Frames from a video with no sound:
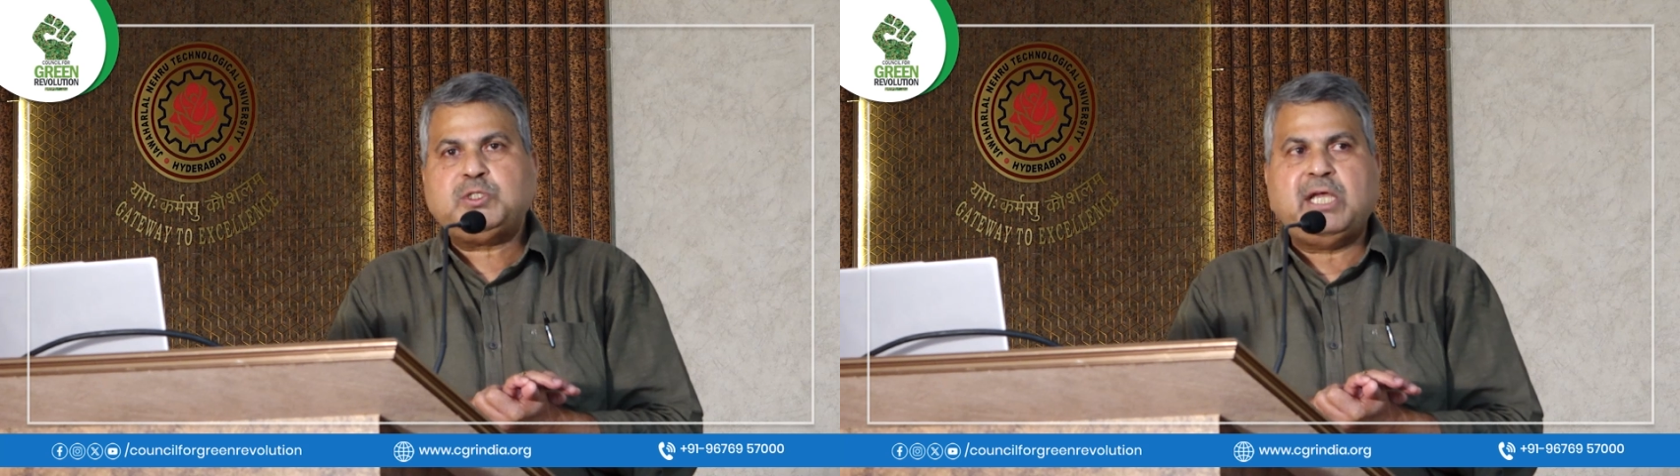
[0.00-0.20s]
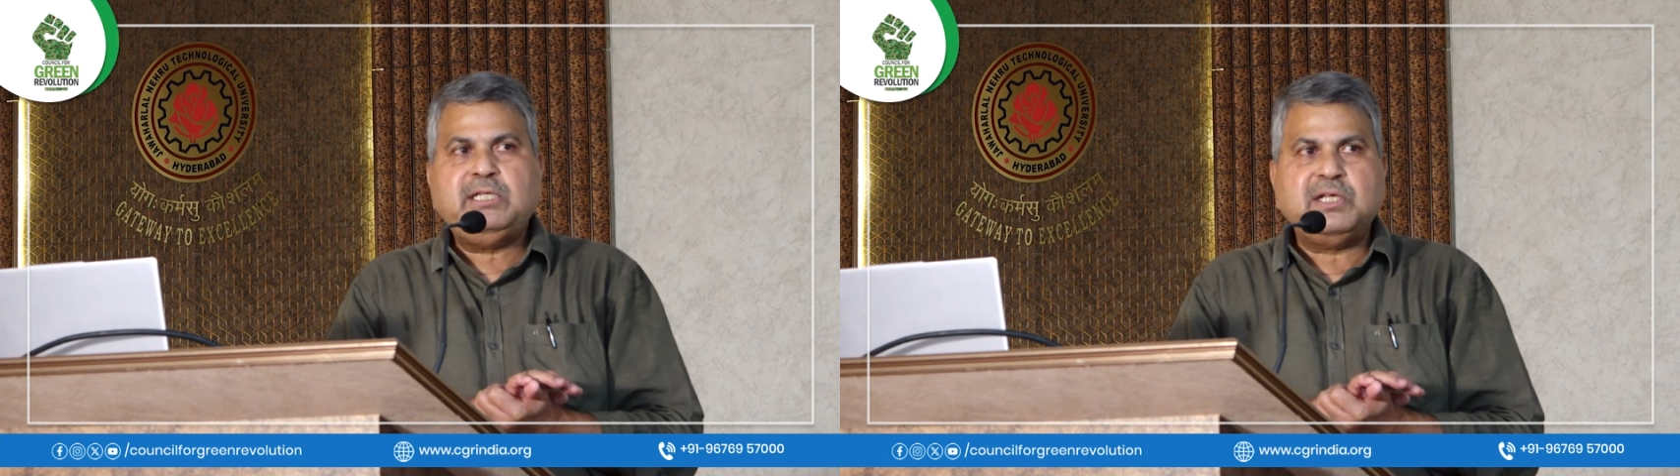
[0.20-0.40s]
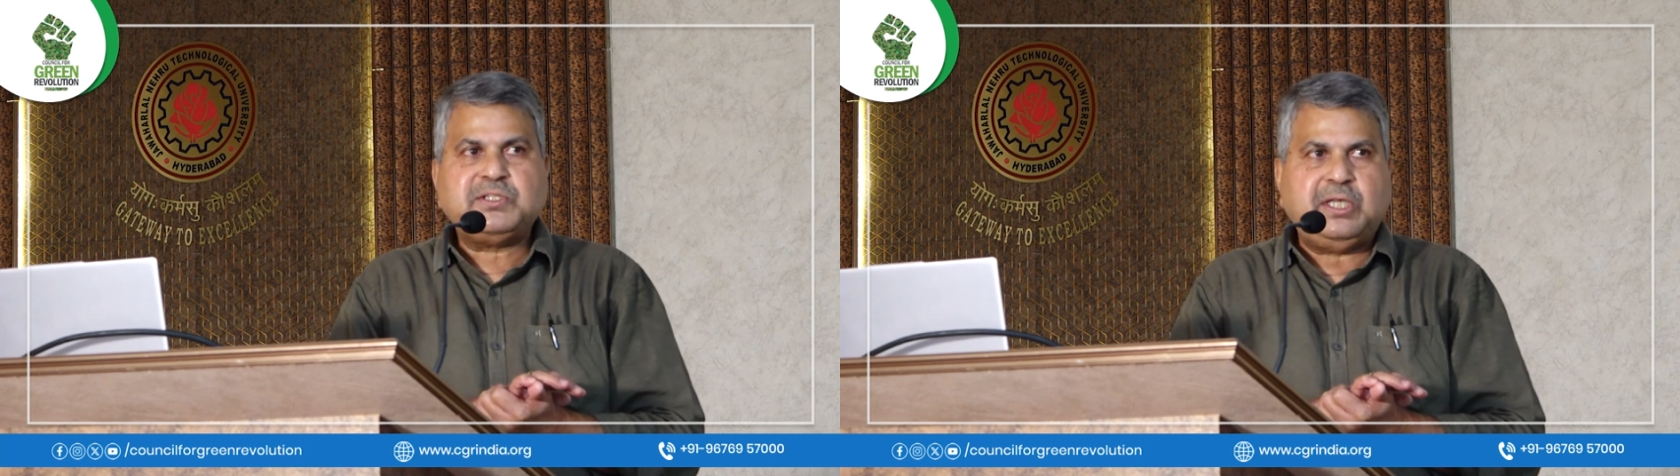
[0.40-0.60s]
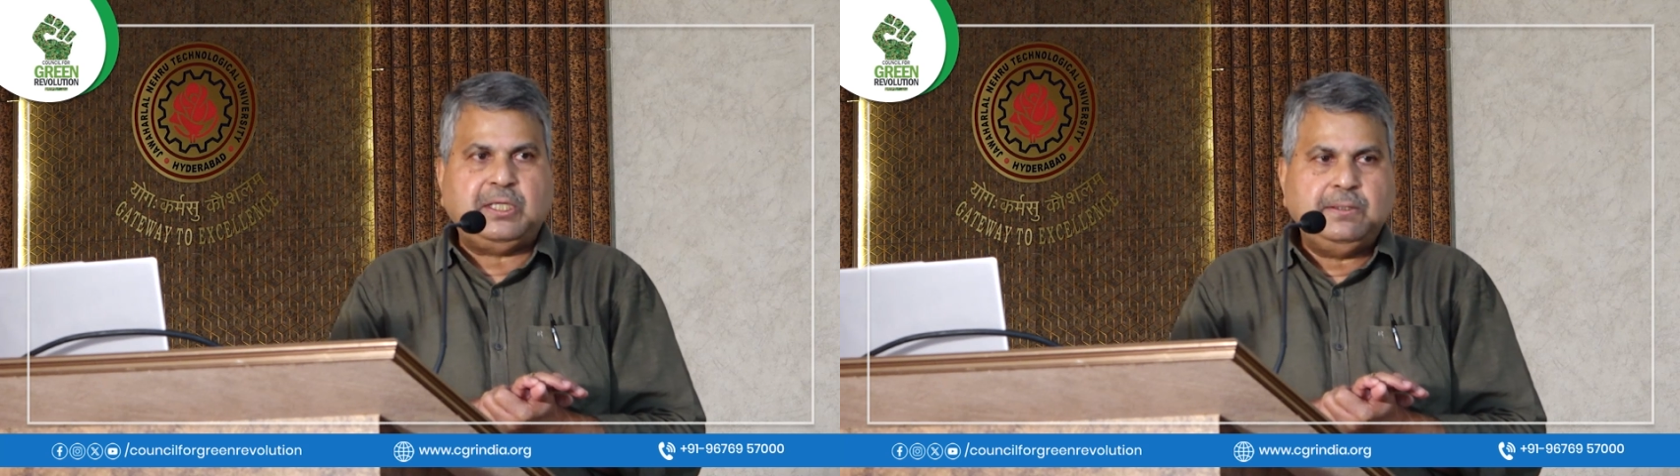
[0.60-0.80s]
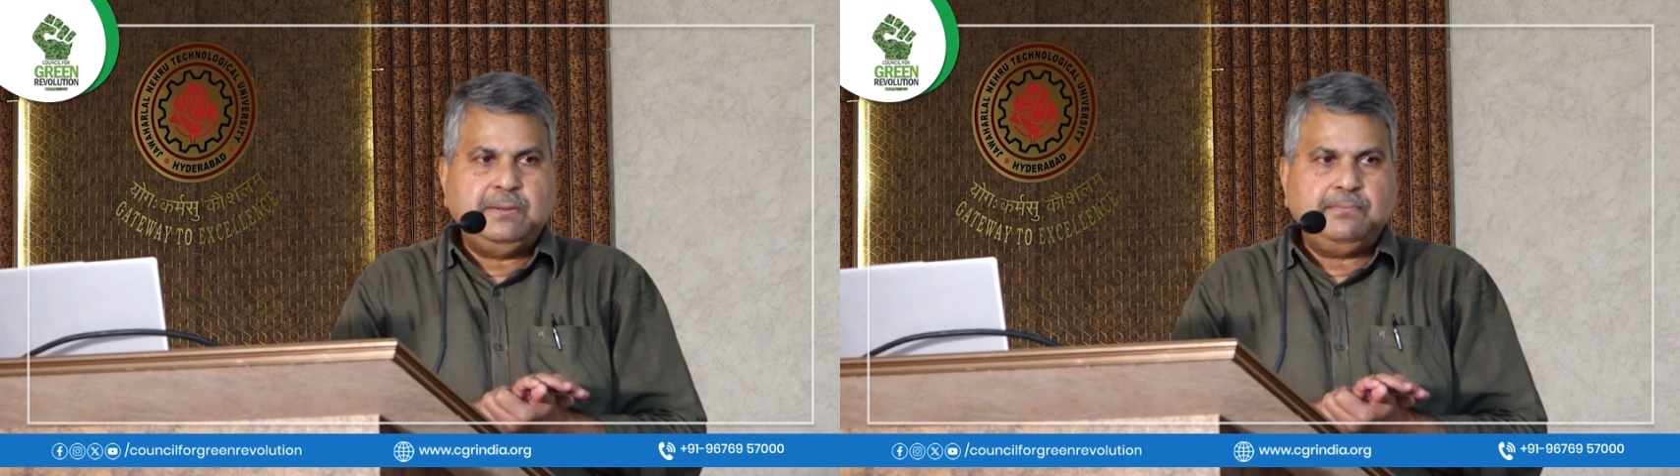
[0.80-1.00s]
China
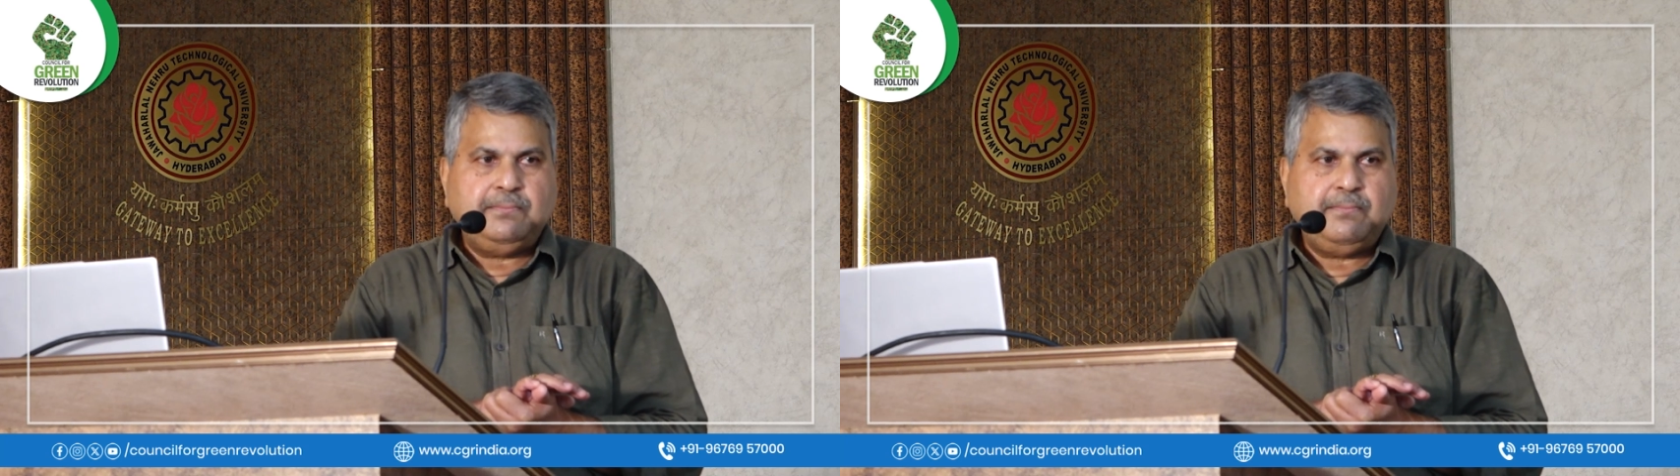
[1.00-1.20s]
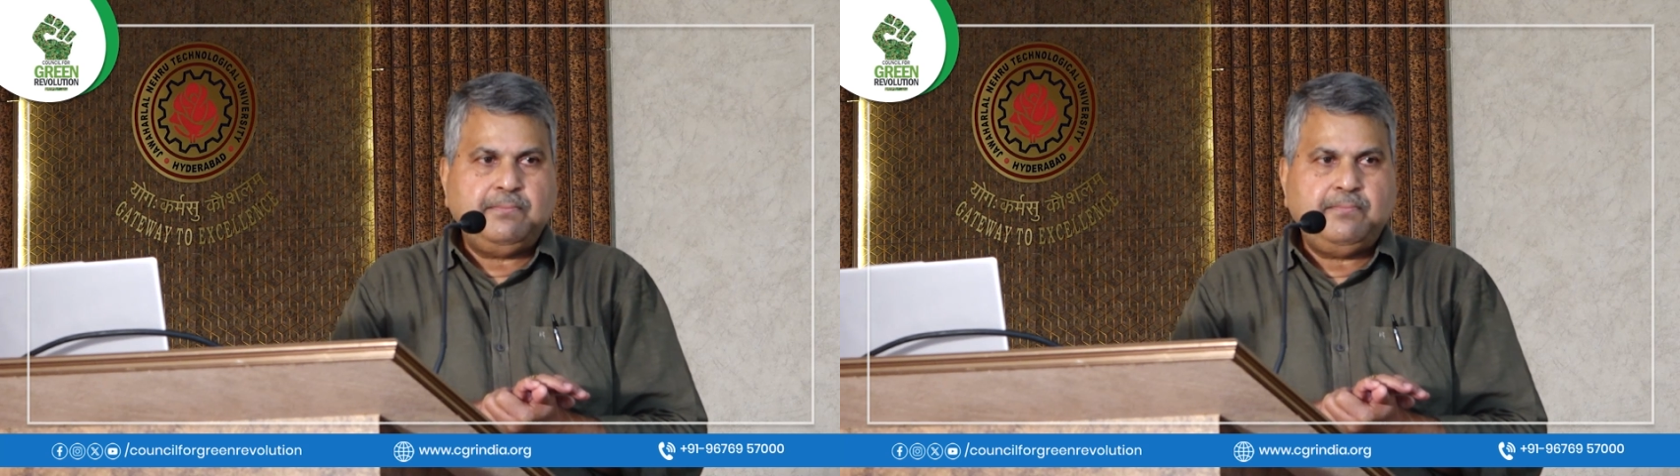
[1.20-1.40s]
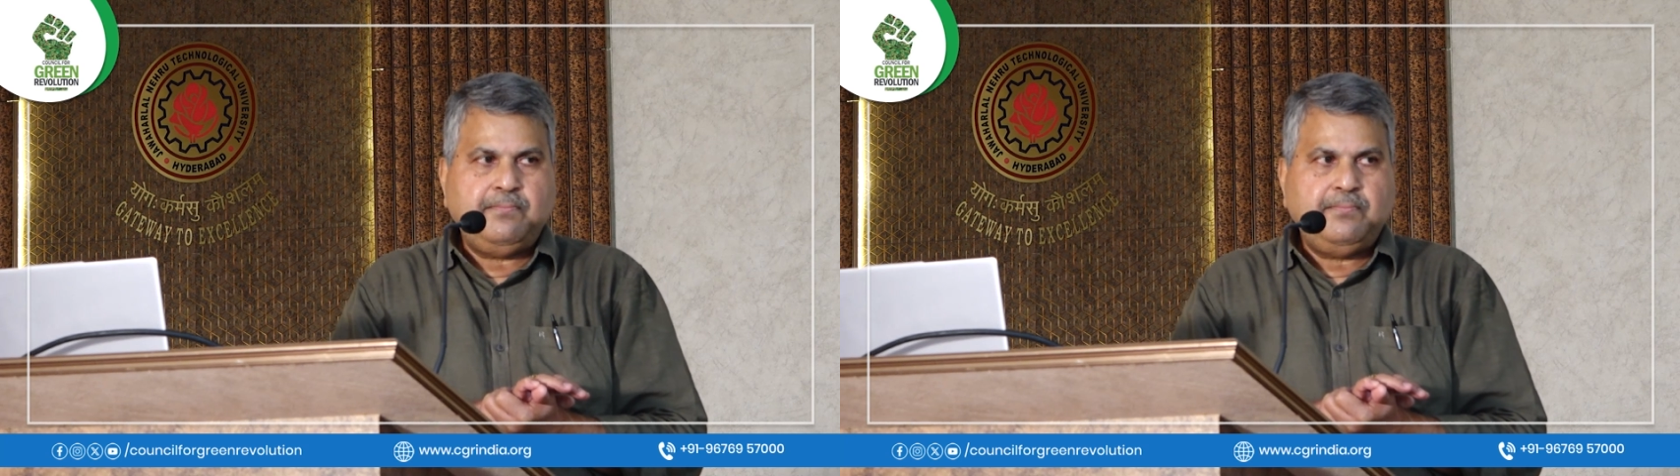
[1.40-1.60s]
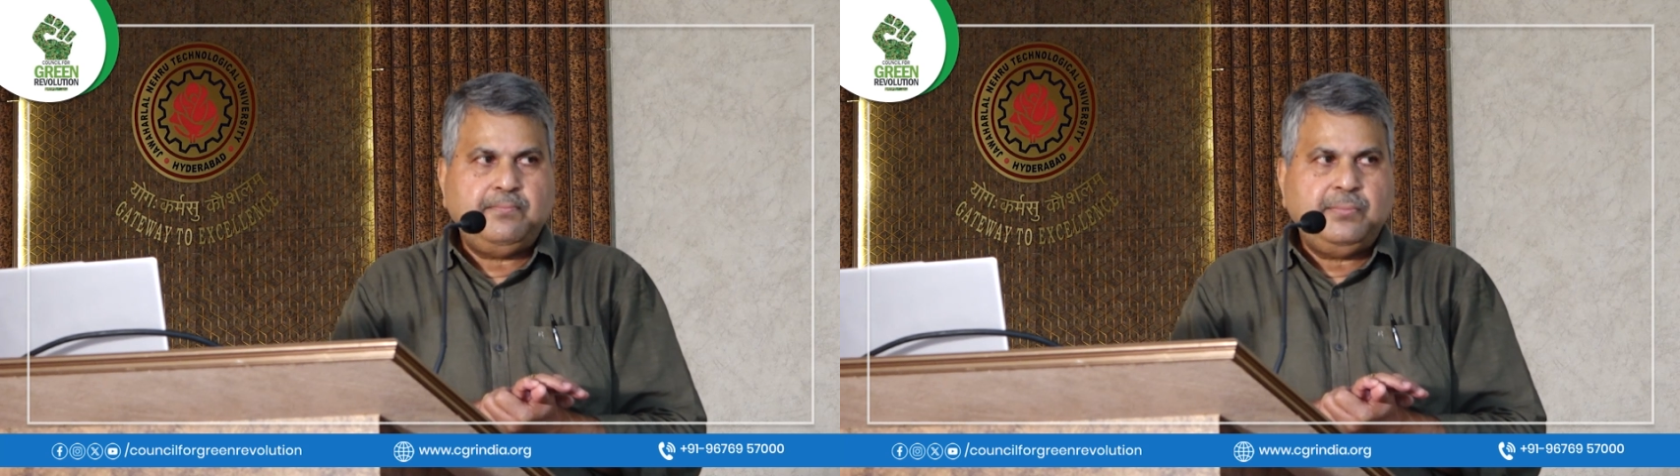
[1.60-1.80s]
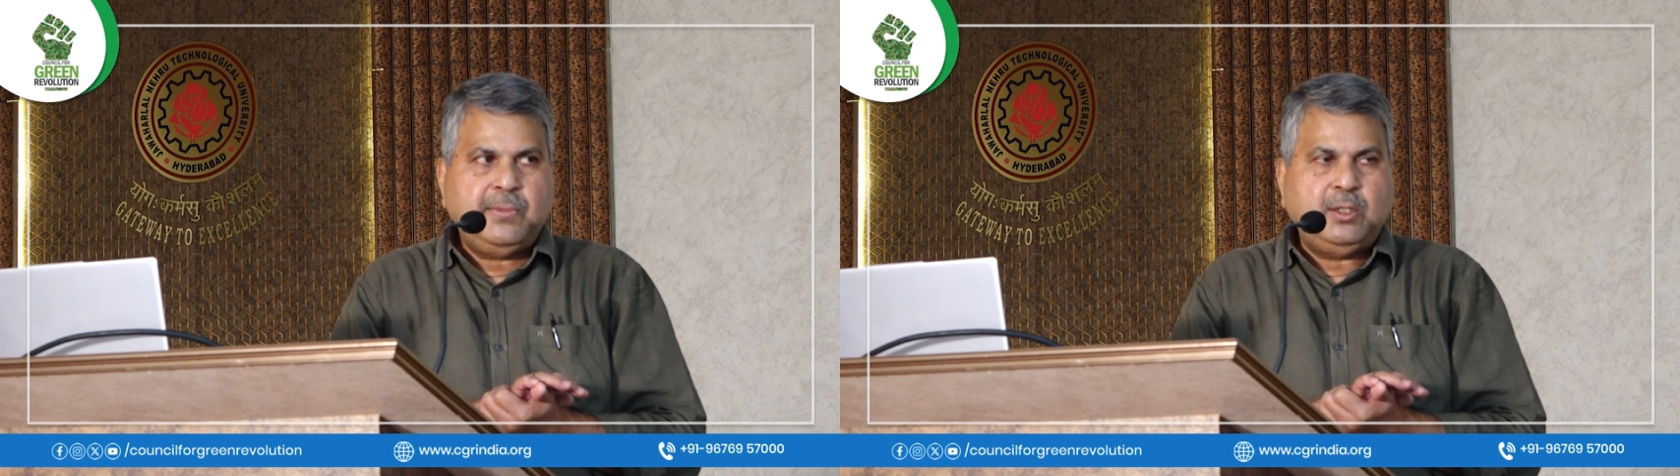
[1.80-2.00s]
Sea?
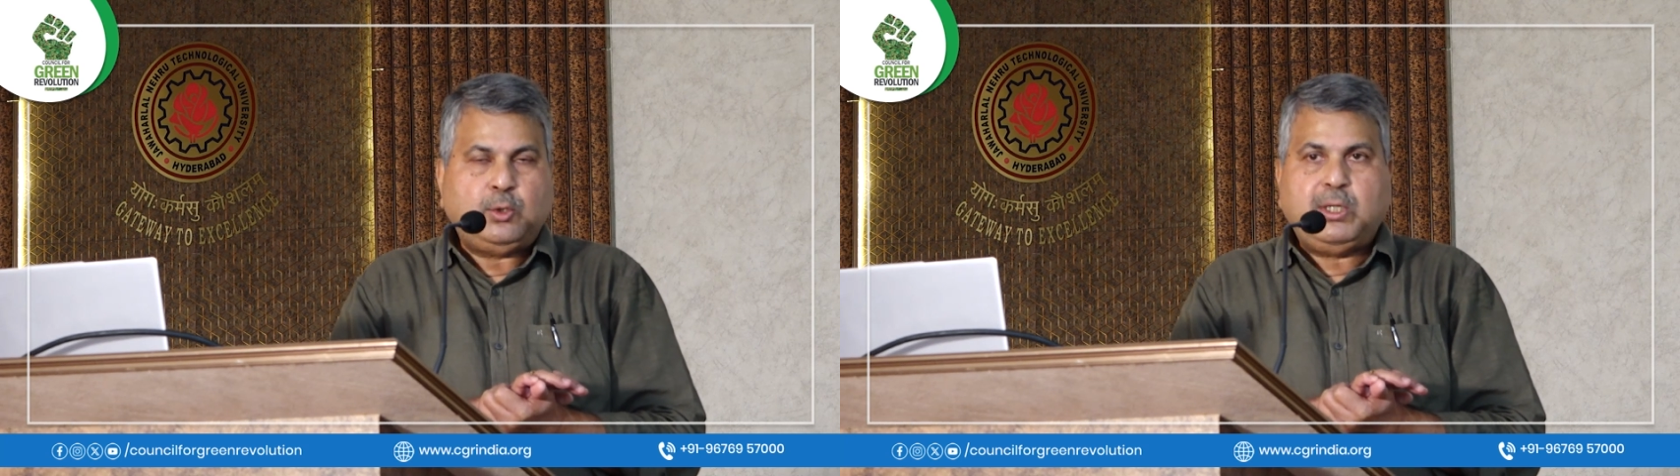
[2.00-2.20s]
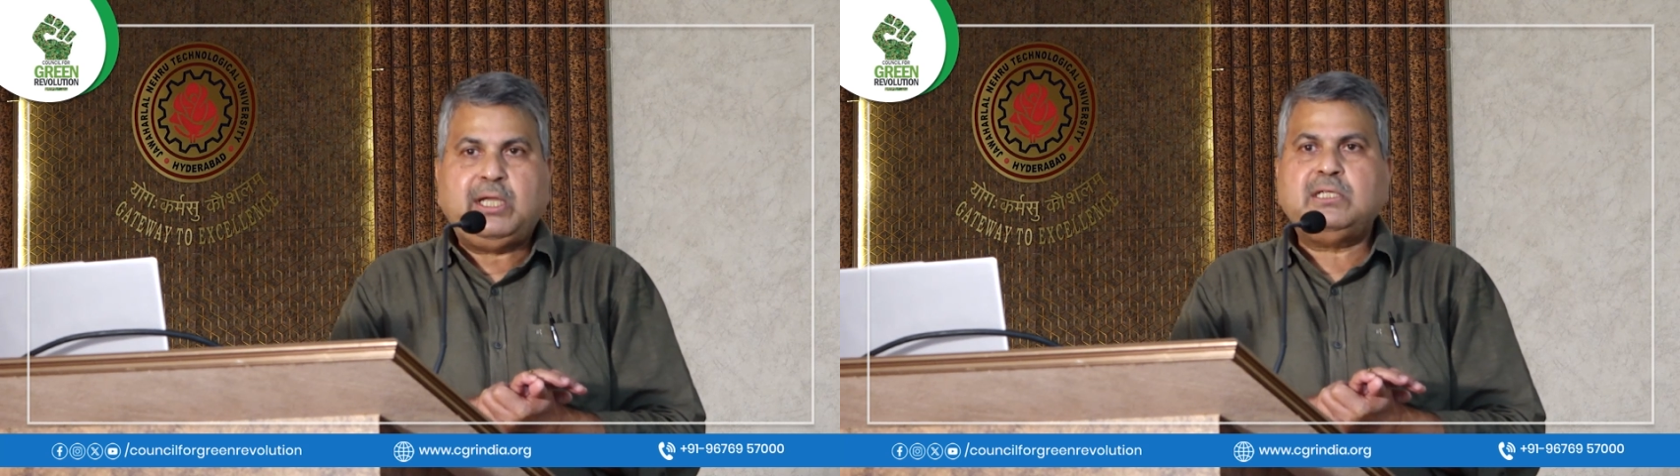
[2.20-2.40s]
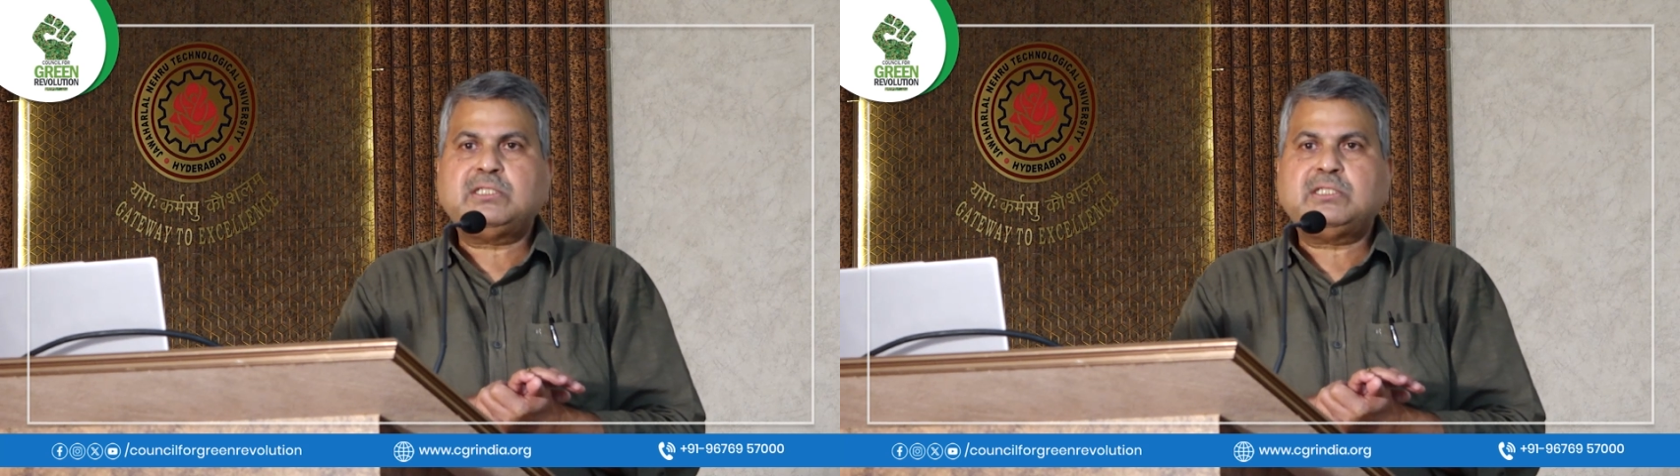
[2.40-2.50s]
Today,